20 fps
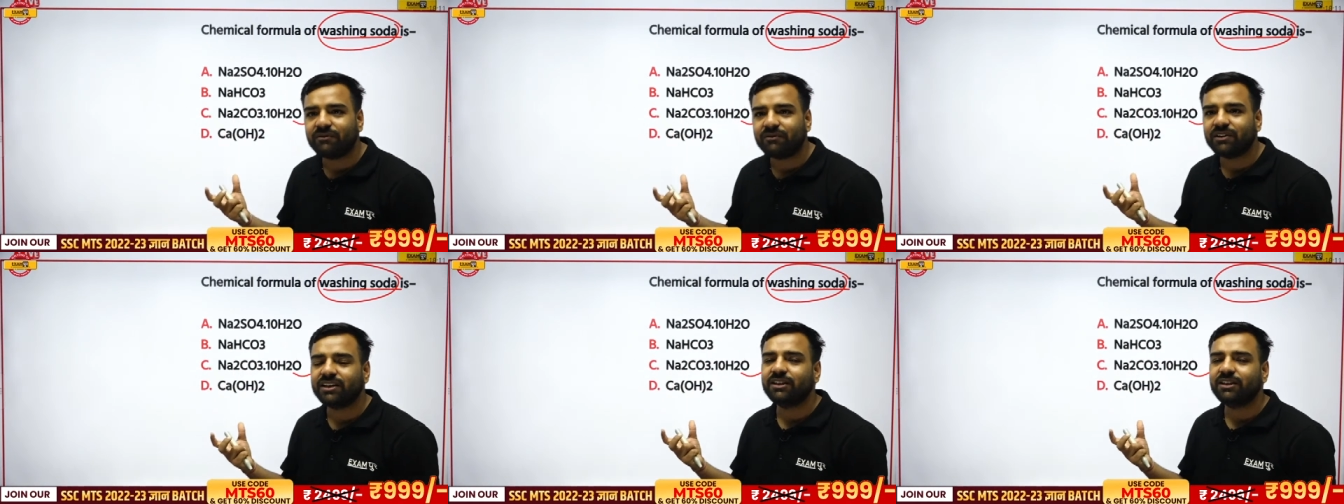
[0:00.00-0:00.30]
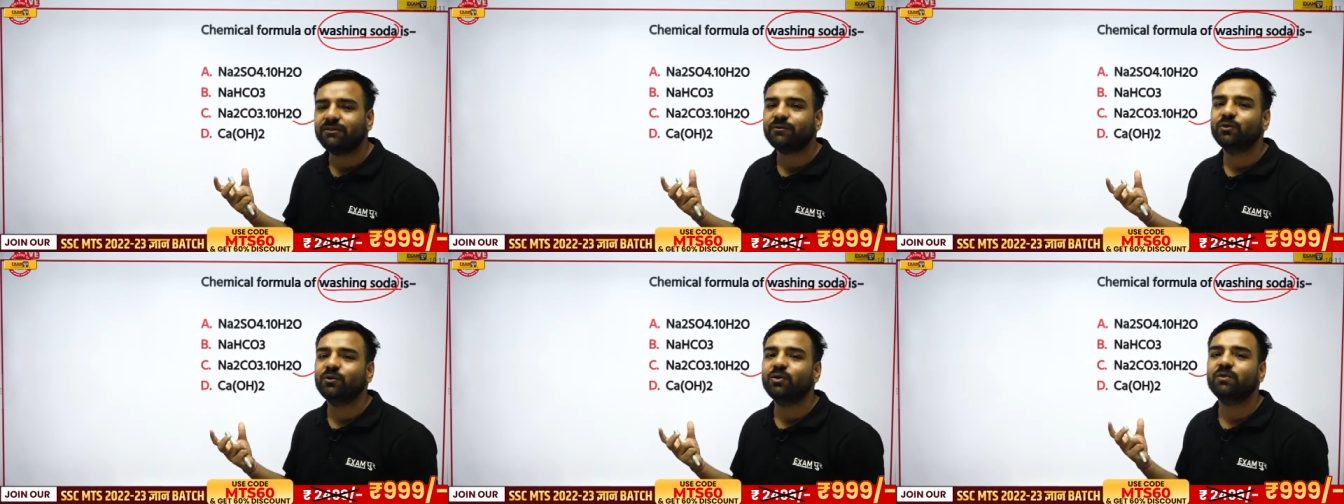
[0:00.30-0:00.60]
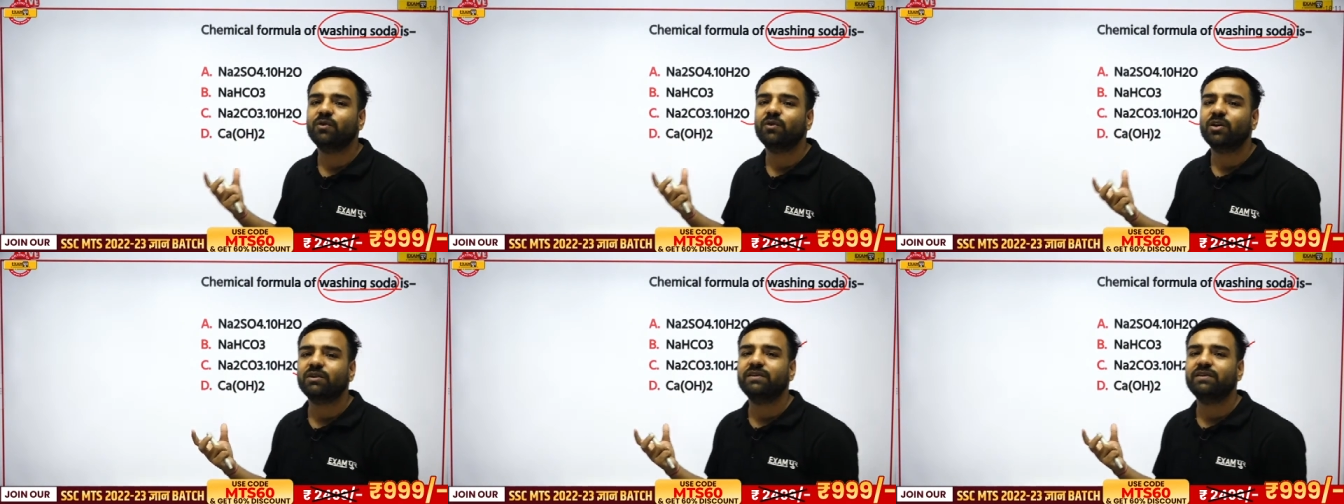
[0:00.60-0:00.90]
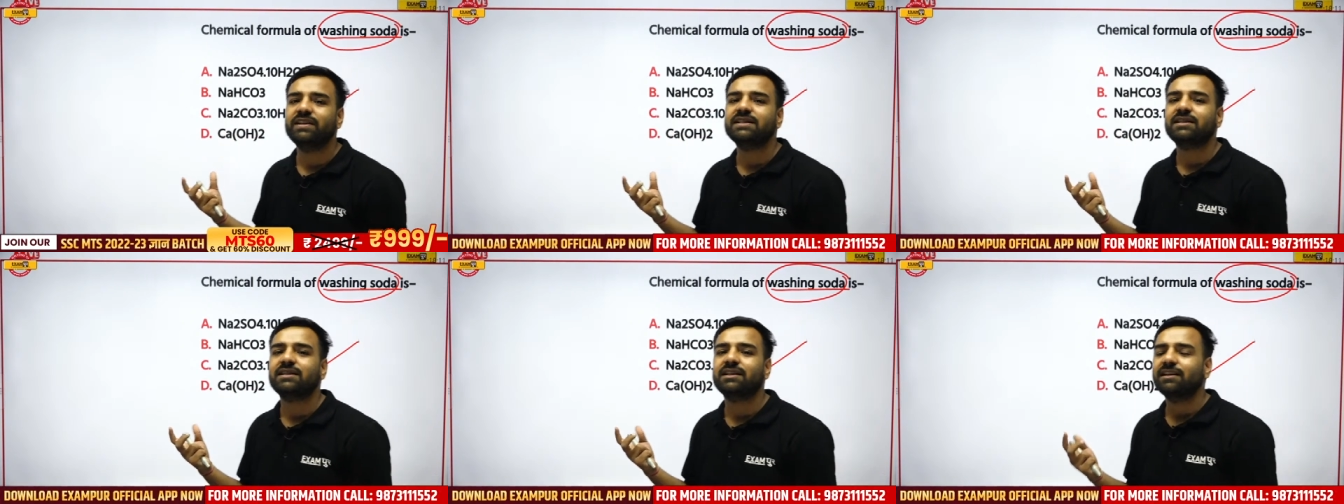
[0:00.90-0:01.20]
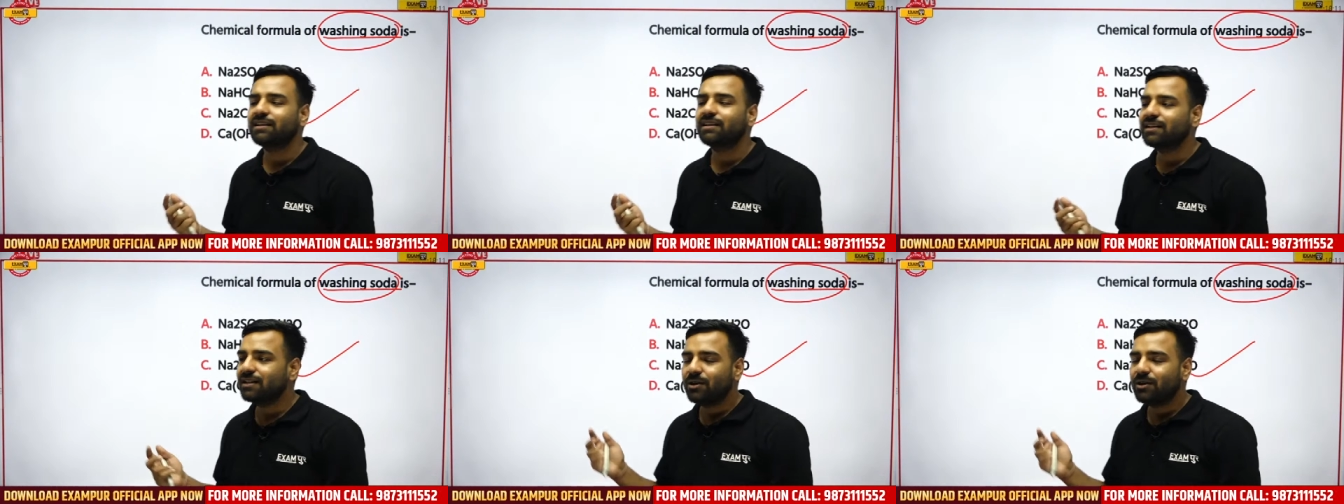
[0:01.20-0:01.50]
After having the
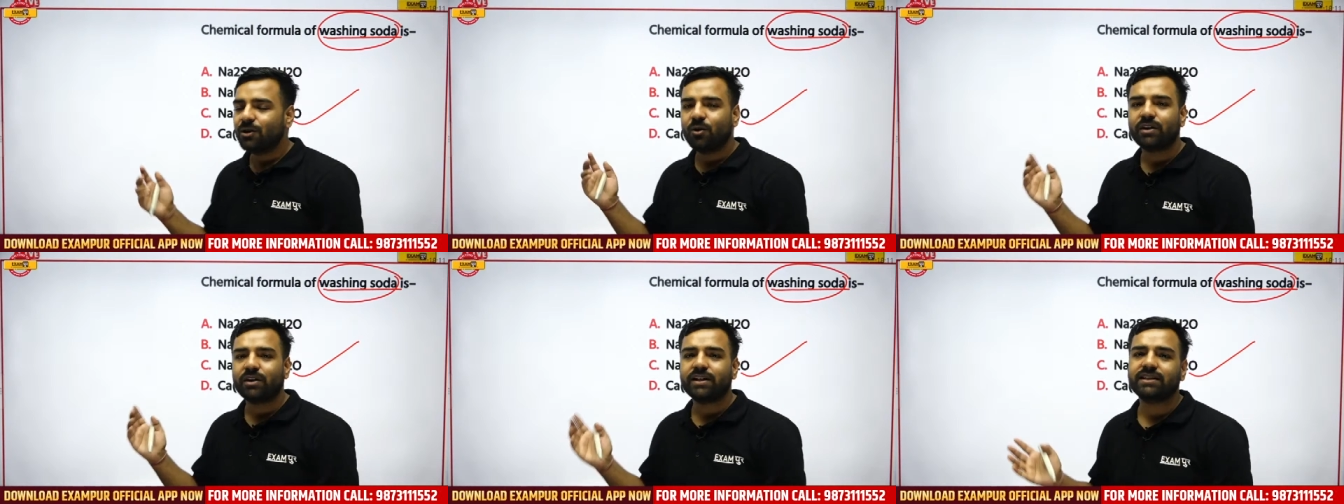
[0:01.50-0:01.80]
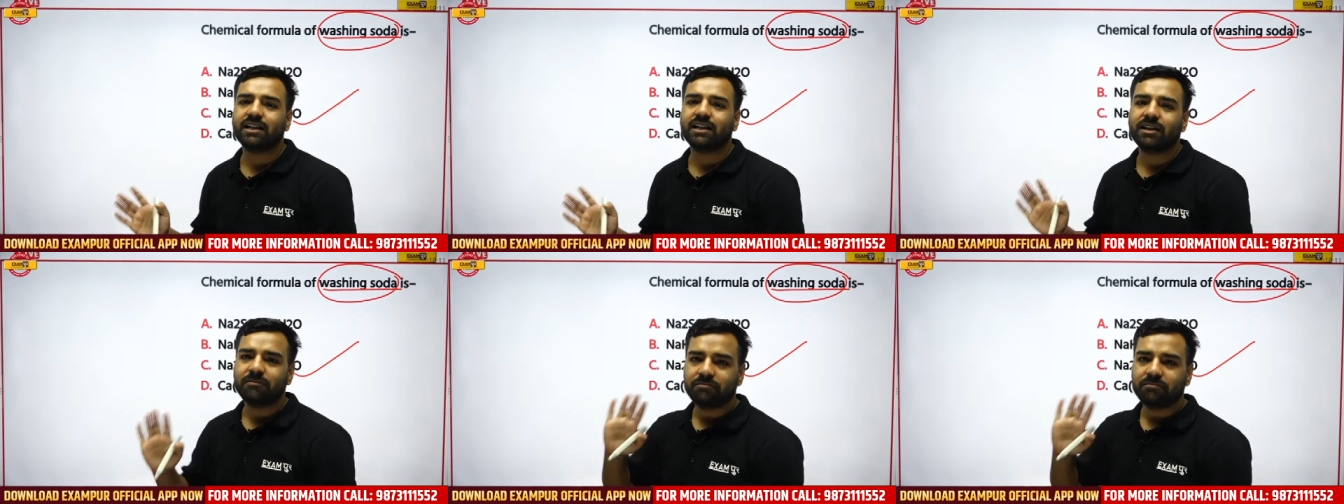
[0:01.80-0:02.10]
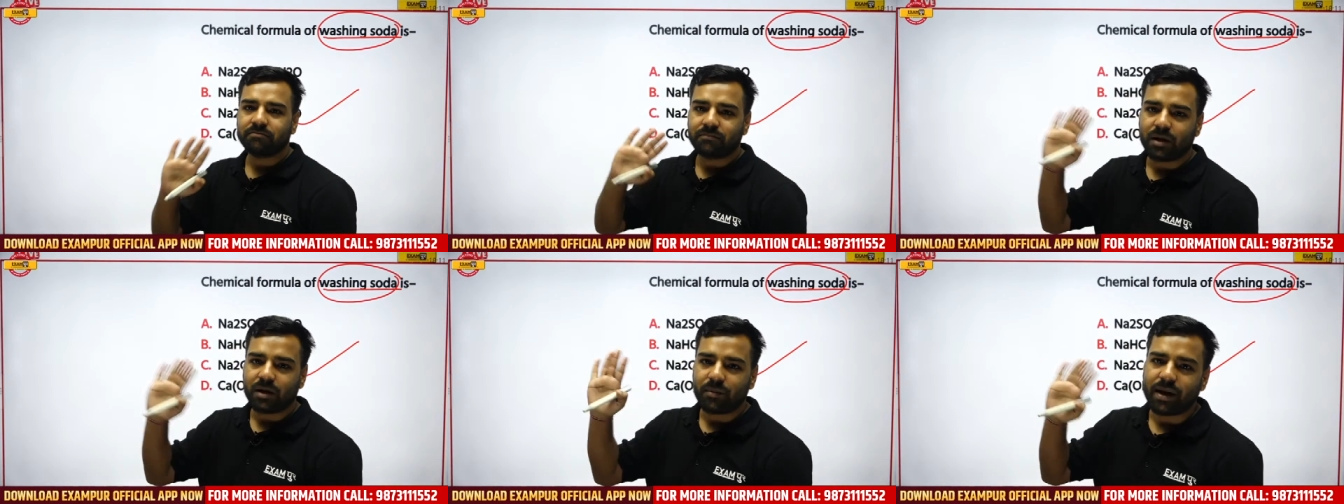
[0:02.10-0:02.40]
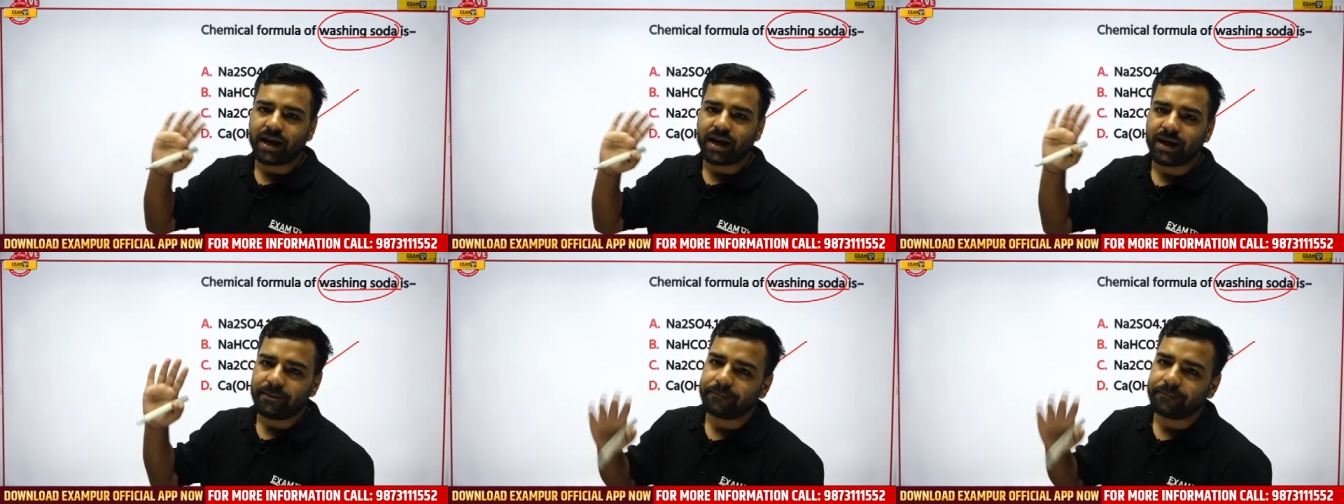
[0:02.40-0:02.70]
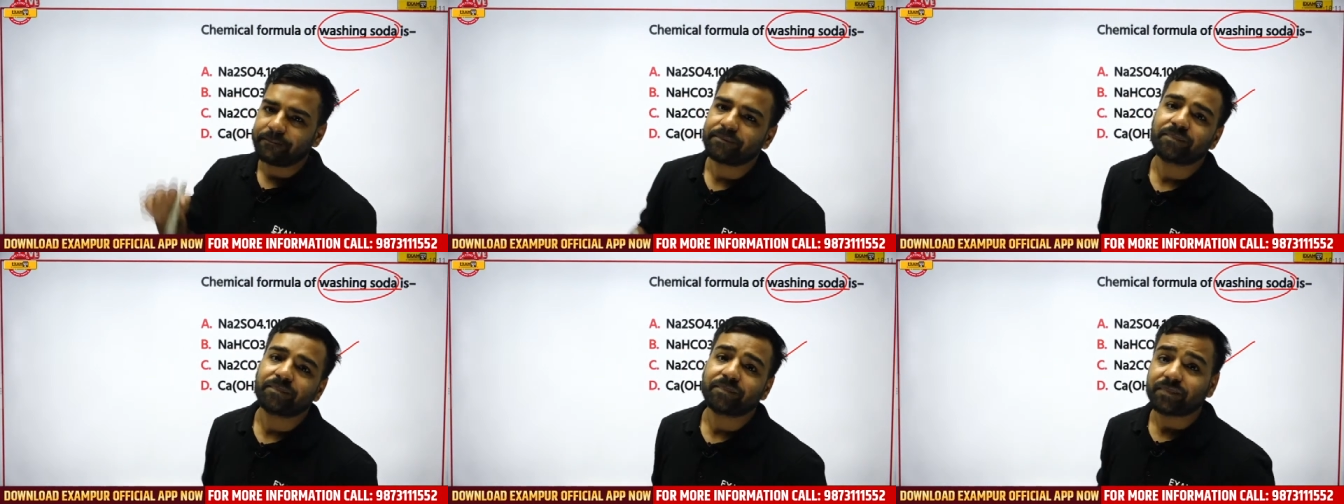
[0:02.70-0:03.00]
food, what we'll say? Okay, sir,
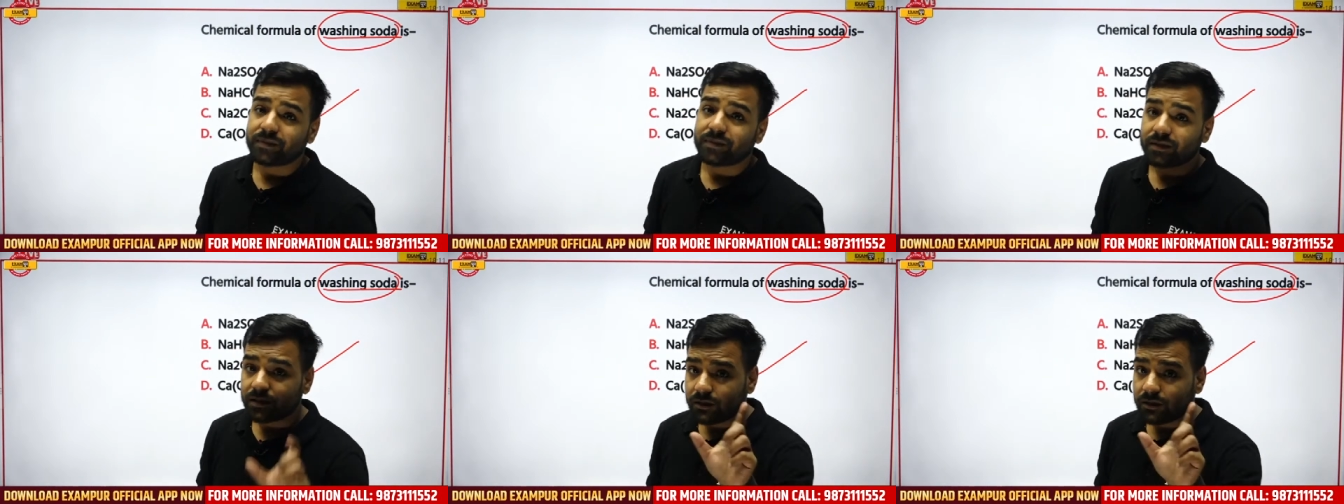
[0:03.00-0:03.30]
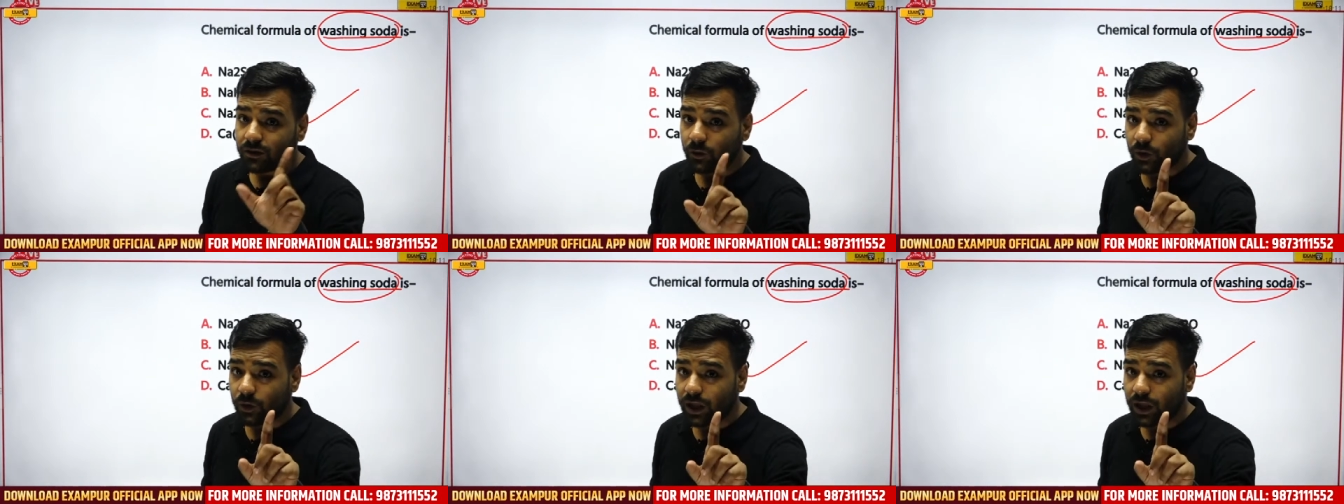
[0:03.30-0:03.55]
bye-bye.